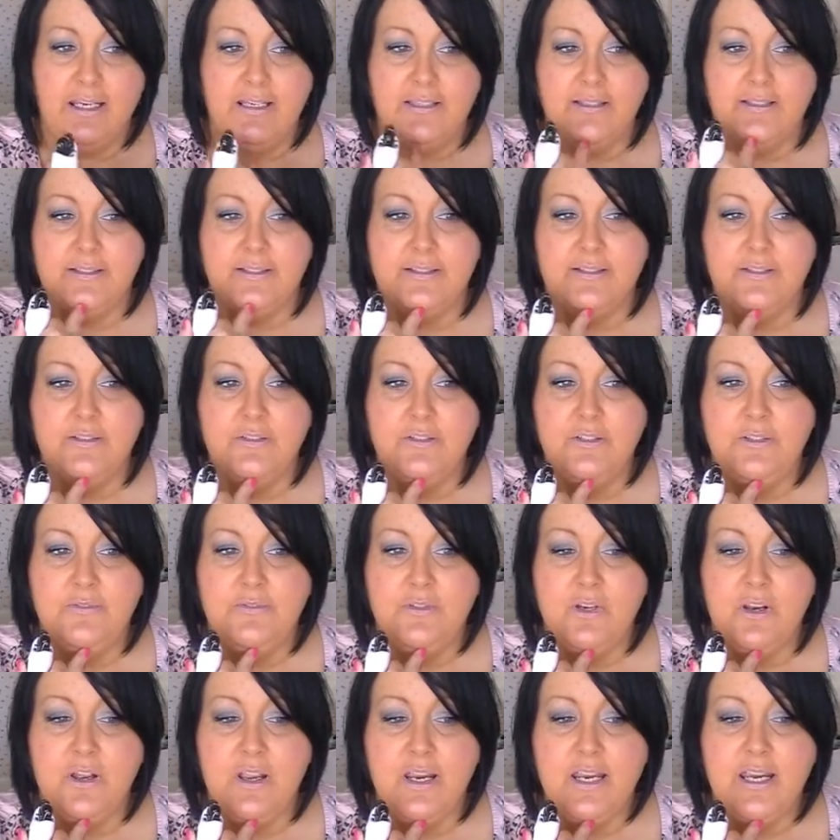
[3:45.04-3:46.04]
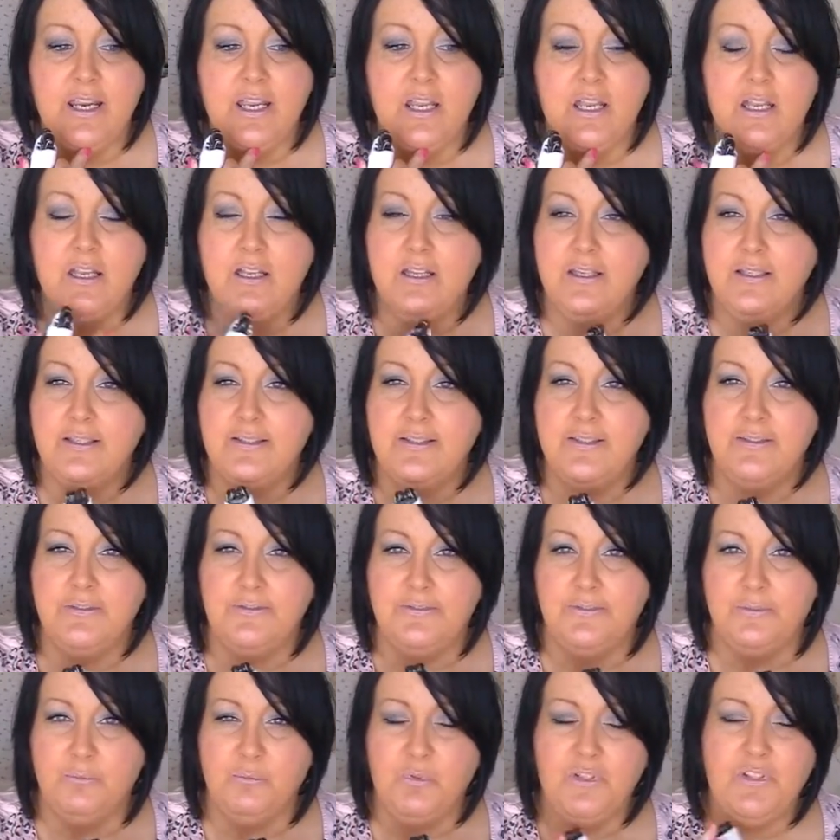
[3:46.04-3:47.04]
sort of like hurts.
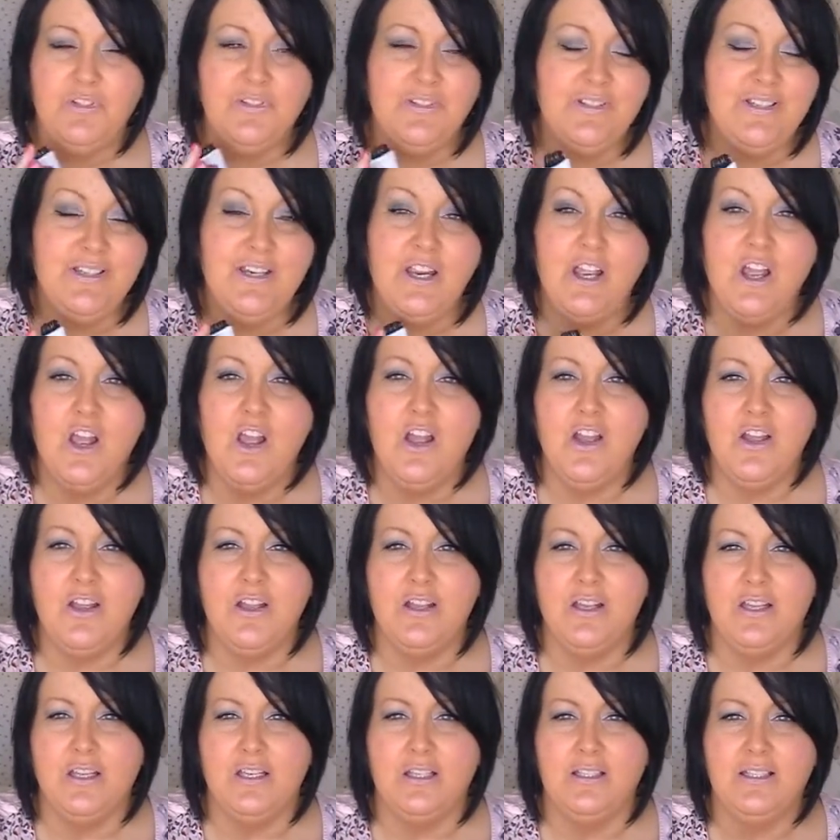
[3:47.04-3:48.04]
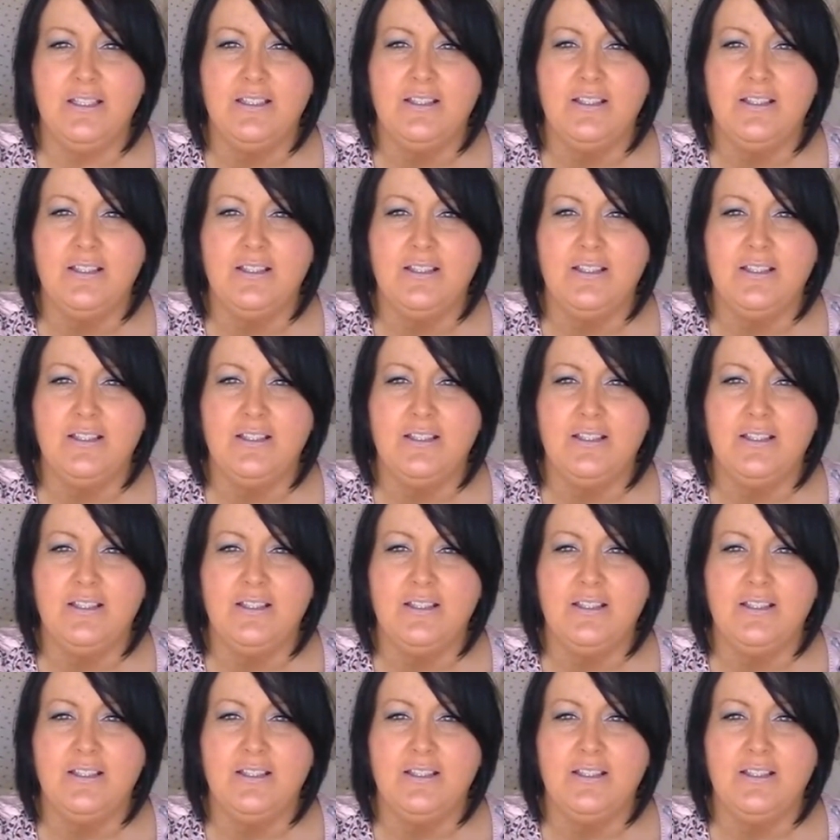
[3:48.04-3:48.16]
Well, it doesn't hurt.